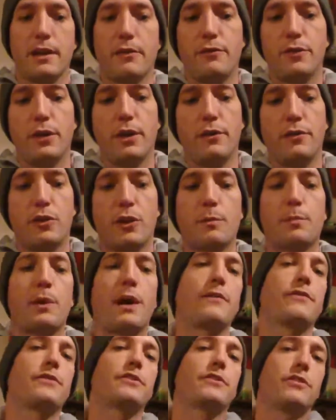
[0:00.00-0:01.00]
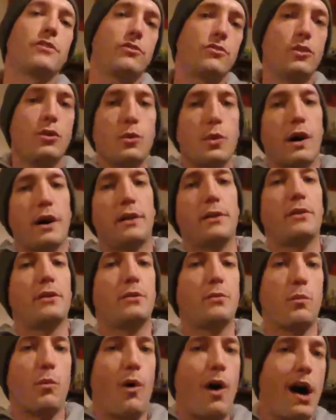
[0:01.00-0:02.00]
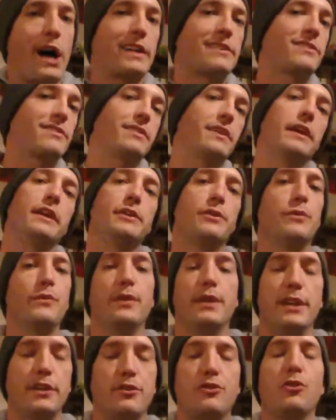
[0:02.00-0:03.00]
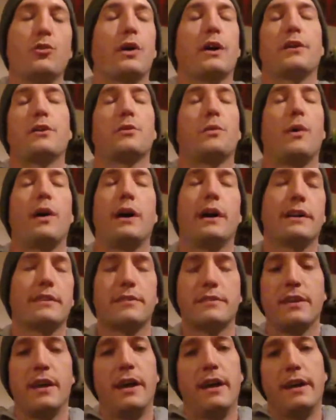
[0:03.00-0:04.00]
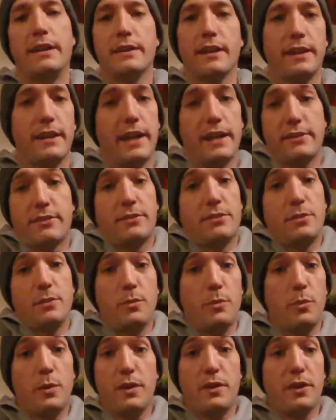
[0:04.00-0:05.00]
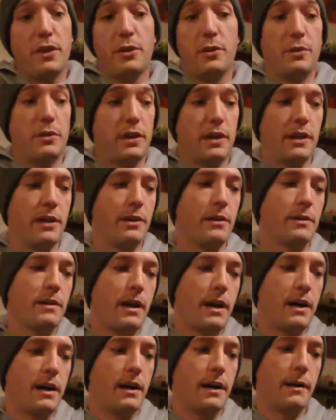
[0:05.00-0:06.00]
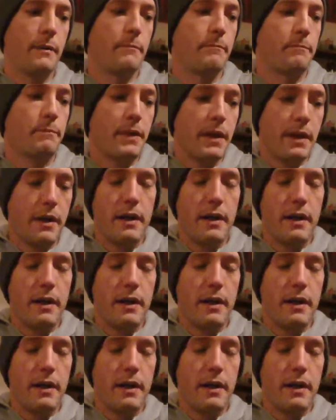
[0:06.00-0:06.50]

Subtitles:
If your preference is 200 watts and you need 200 watts, then that's with you, you know.